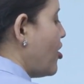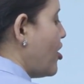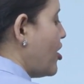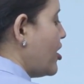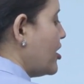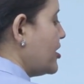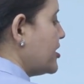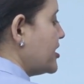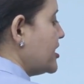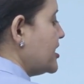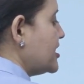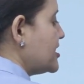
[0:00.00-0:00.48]

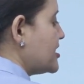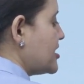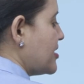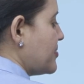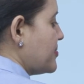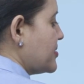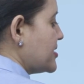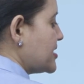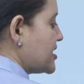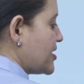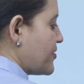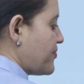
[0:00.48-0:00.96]
all these
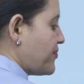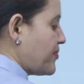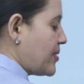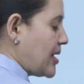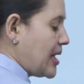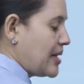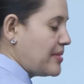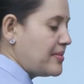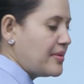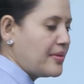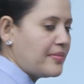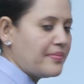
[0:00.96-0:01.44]
numbers are
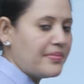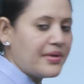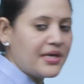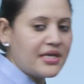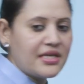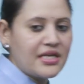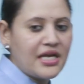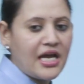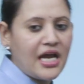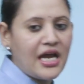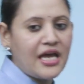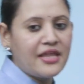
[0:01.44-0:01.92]
prime number,